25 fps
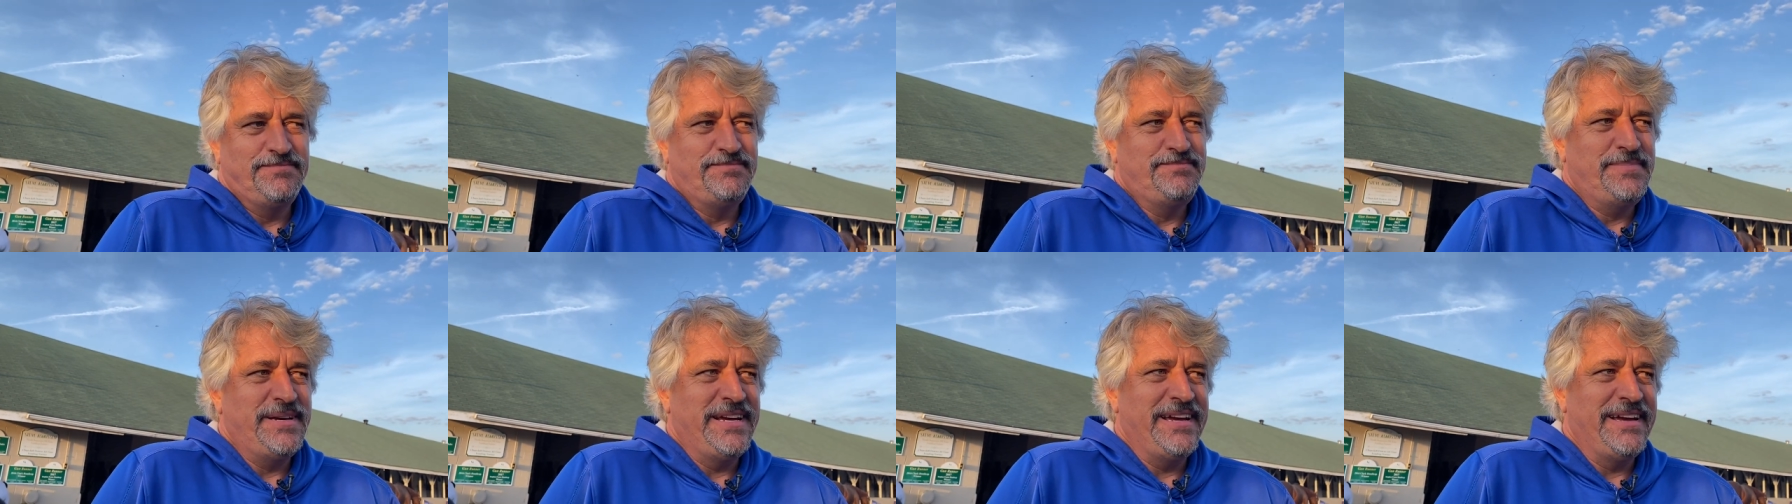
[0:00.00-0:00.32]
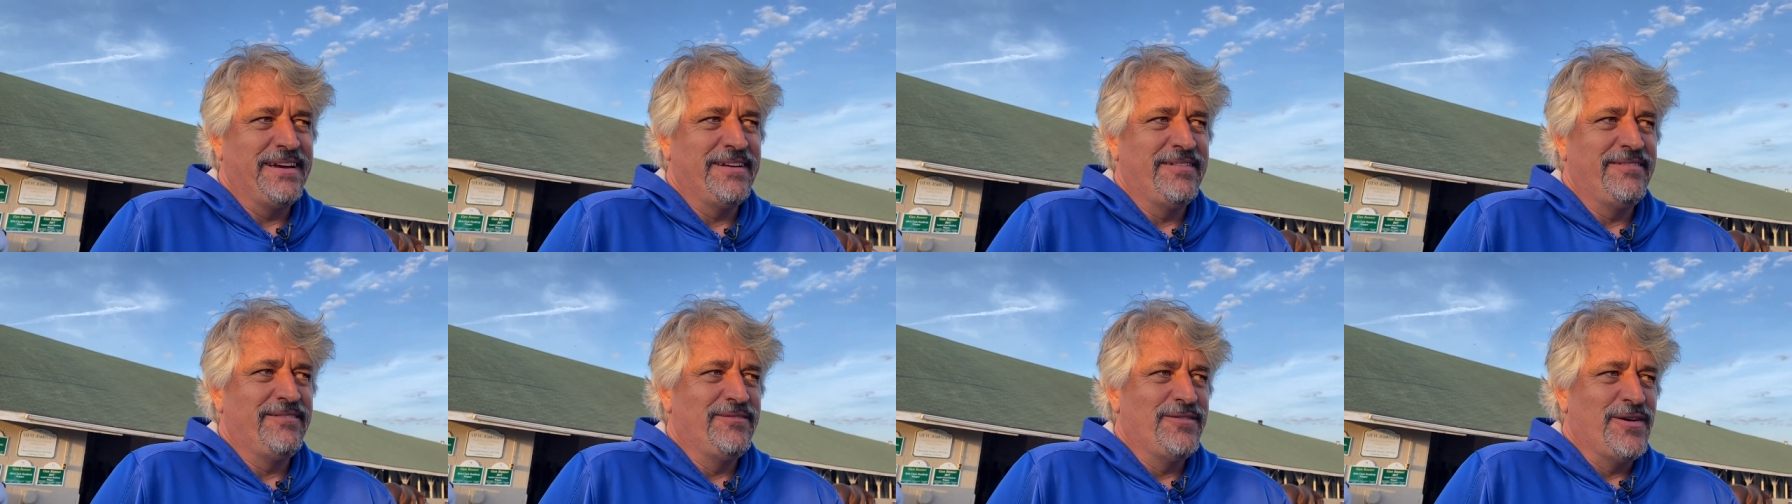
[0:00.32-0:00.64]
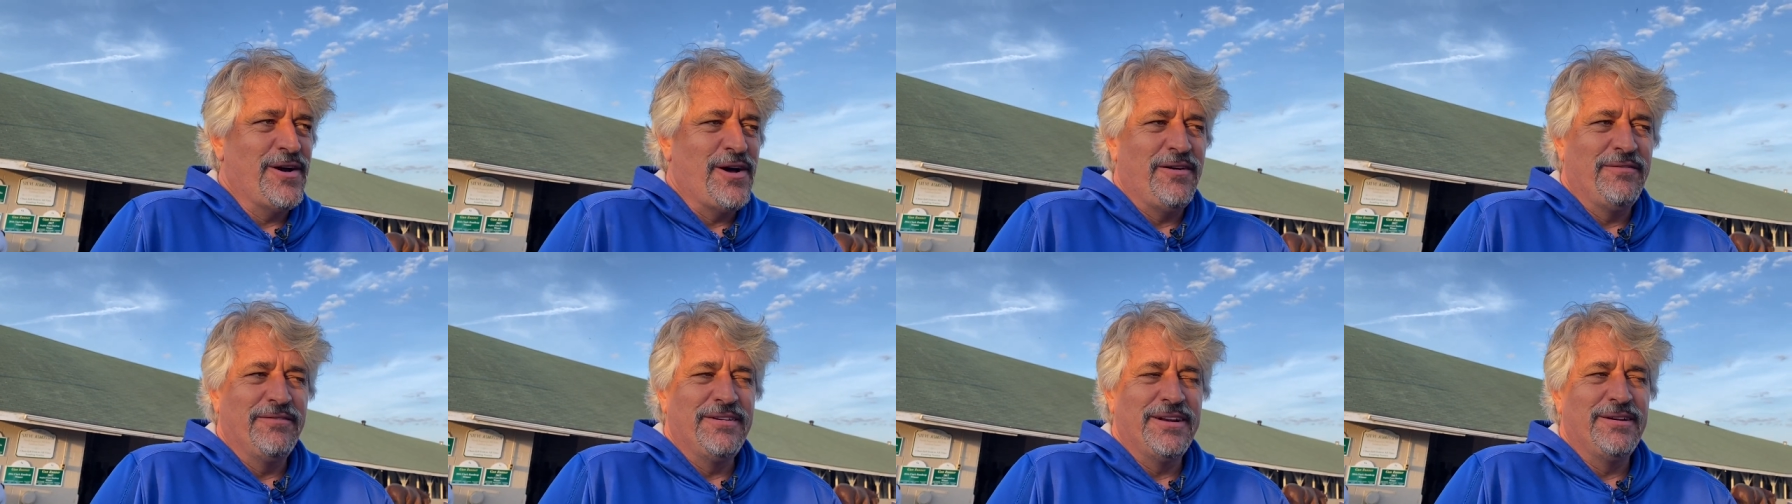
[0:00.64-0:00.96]
being
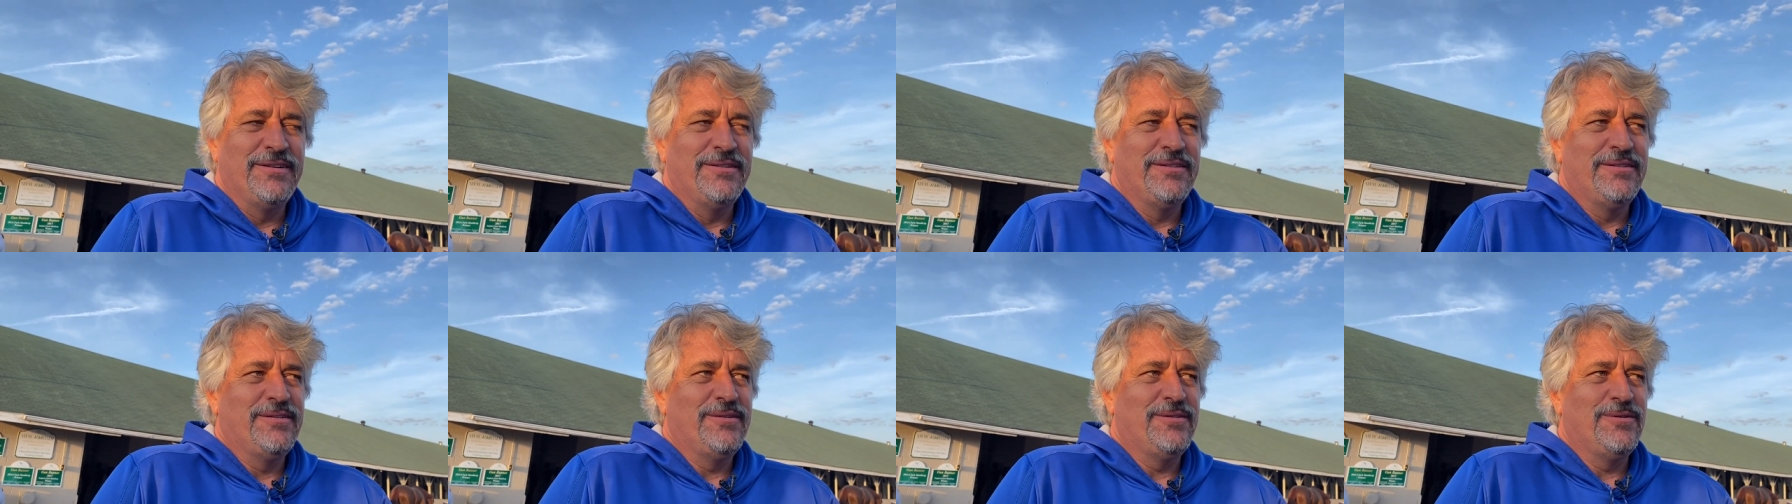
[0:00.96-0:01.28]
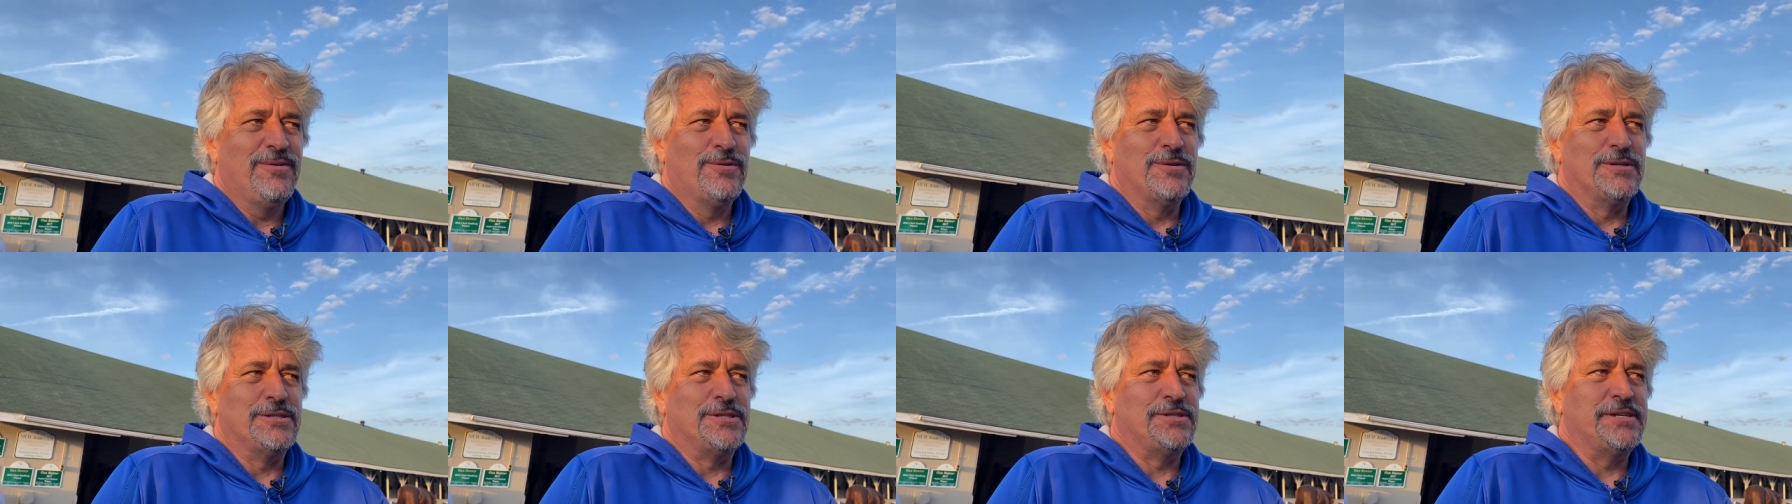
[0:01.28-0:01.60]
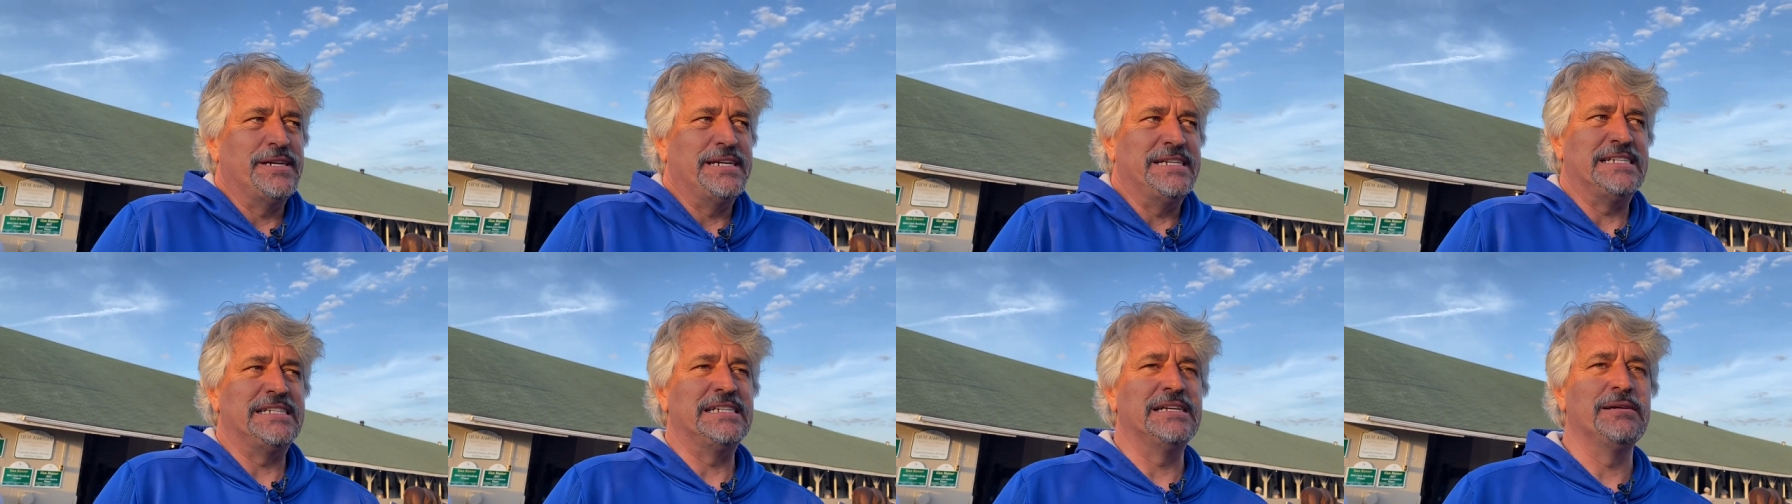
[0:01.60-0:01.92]
involved in horse
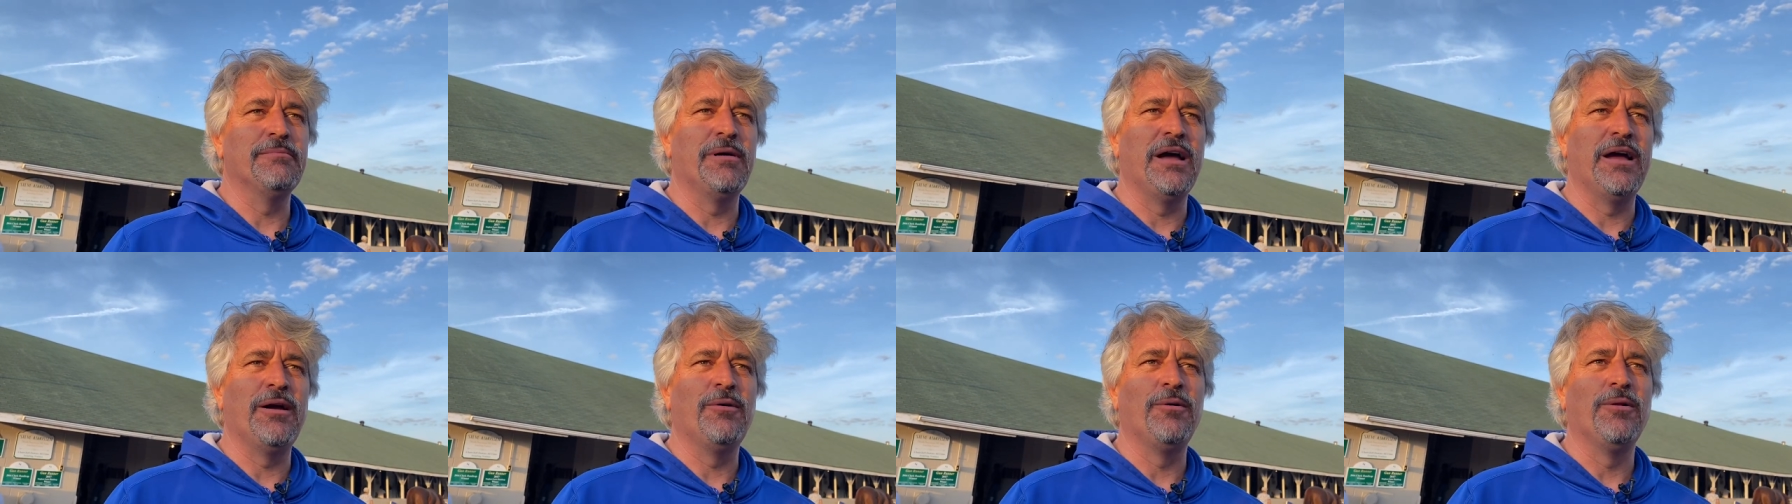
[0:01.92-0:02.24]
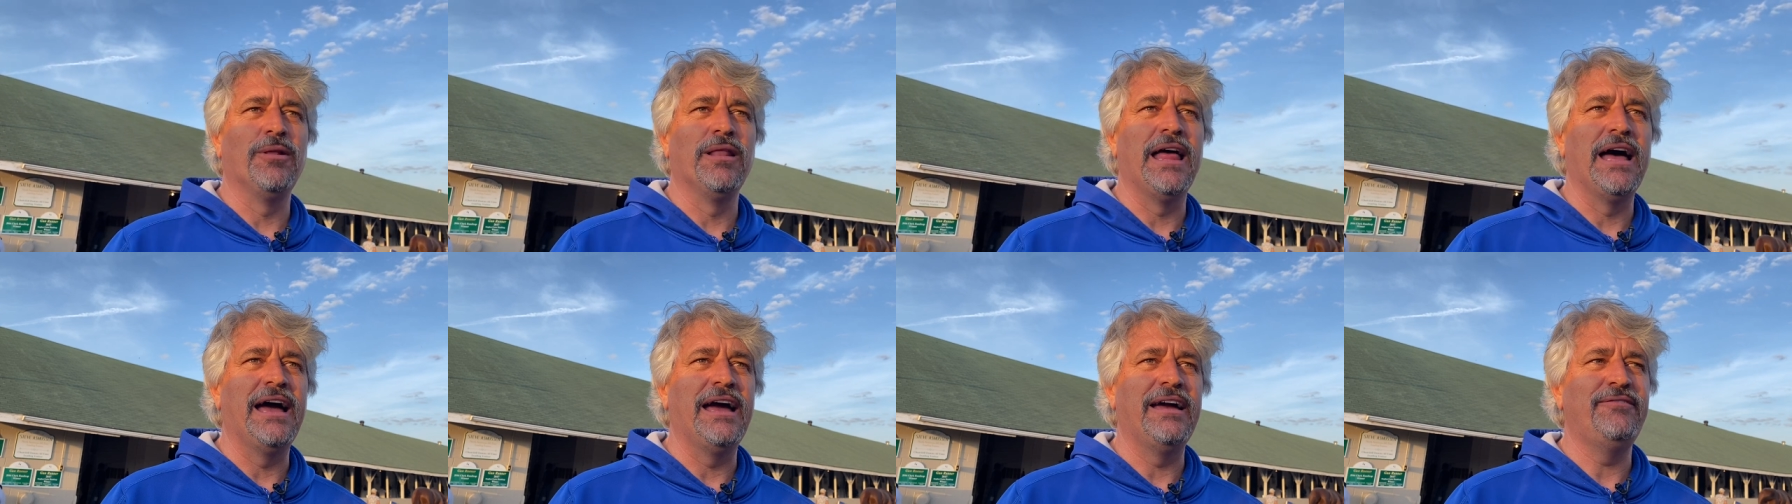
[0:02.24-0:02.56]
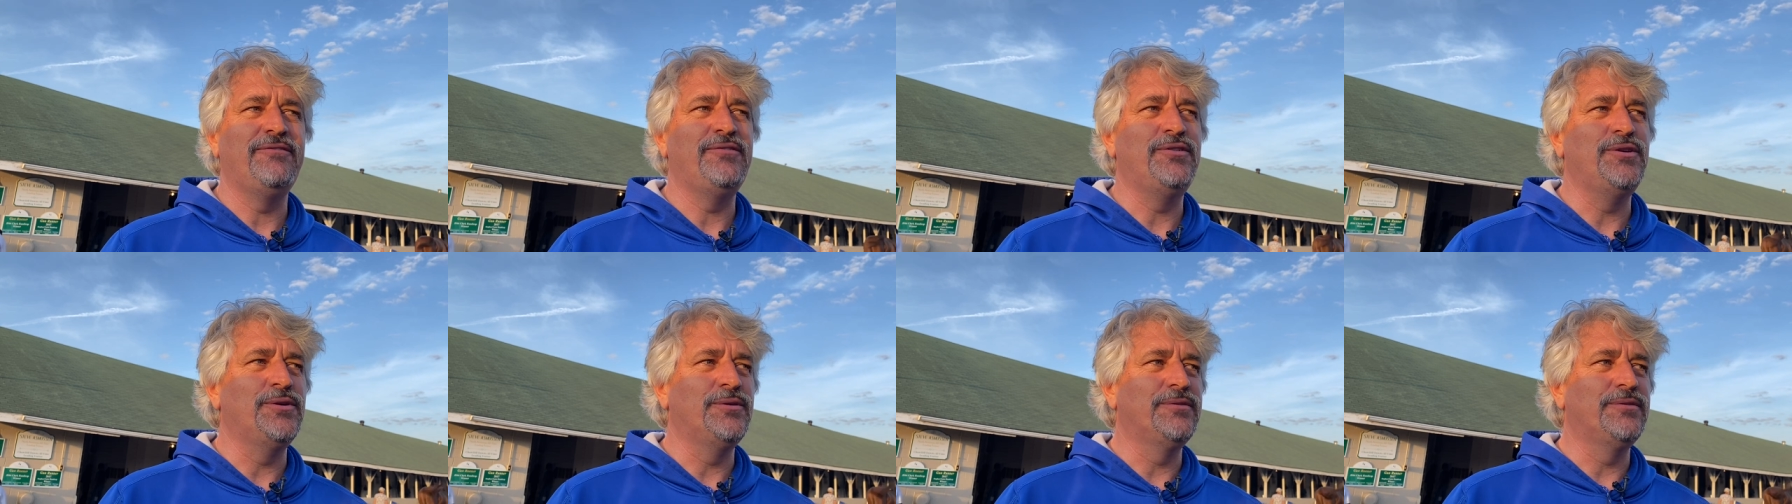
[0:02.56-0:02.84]
racing my whole life.